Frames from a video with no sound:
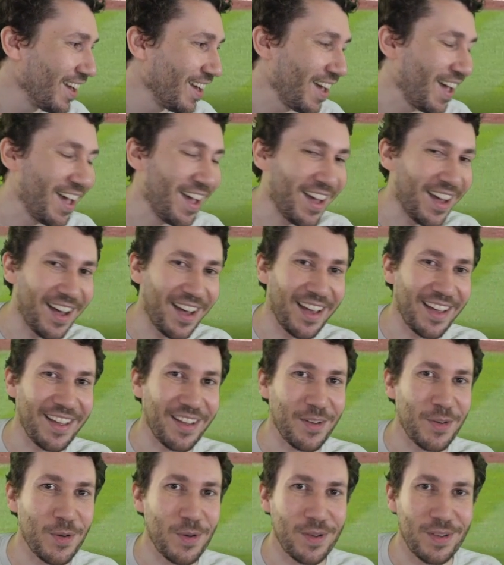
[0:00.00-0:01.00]

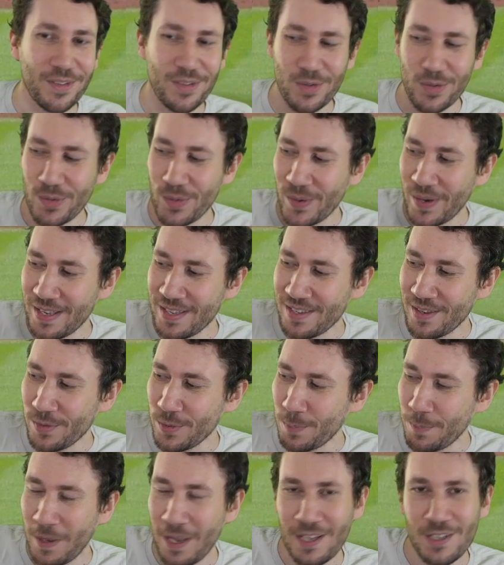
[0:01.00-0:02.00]

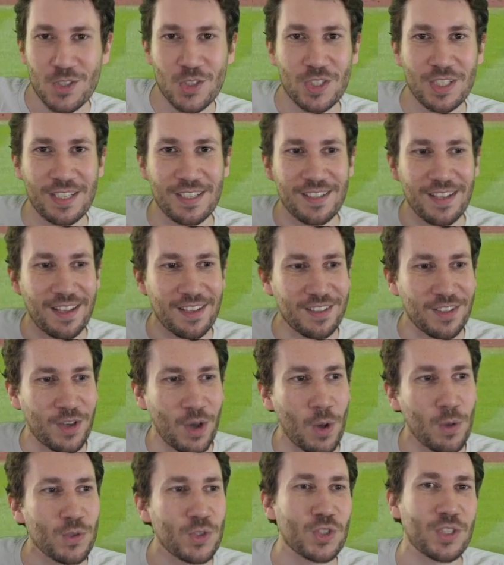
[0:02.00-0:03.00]
who pitched and
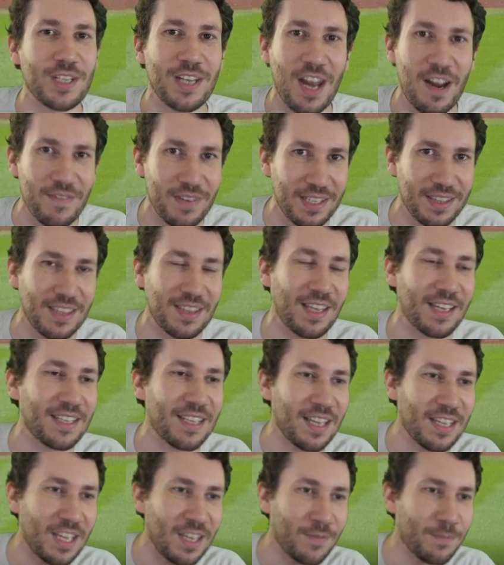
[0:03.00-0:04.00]
coached and everything like
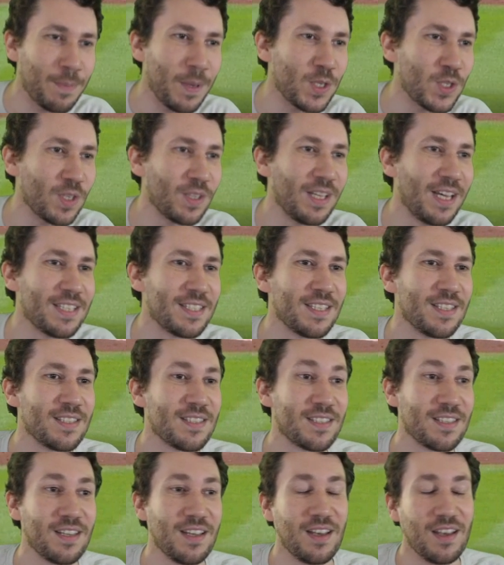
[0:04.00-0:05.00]
that. Gave pitching
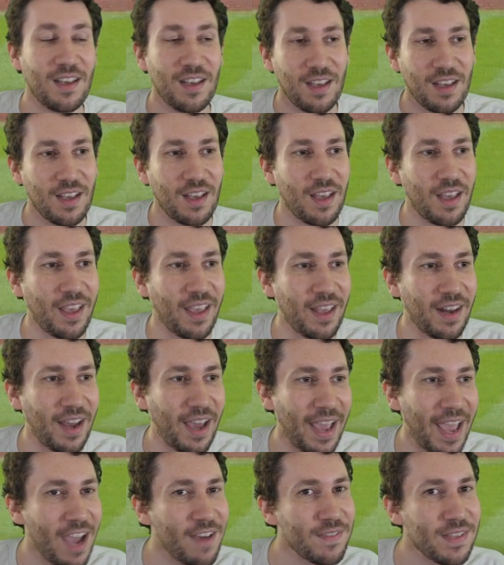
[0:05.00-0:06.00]
lessons. And
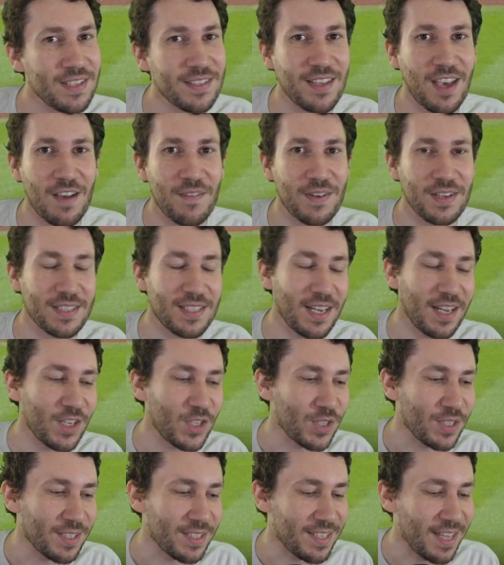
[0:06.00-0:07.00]
I have these
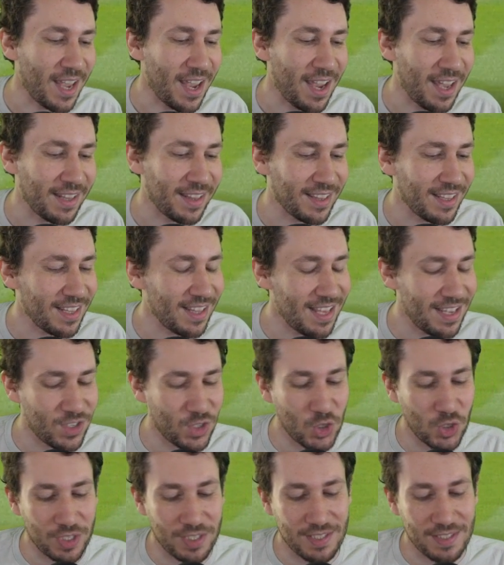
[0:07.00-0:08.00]
conversations. And it
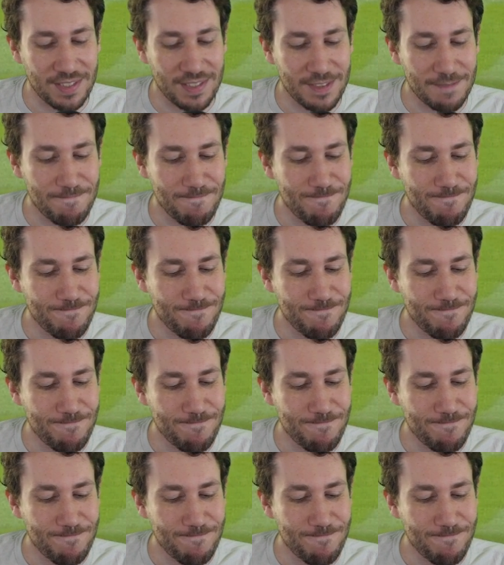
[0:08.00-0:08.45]
just...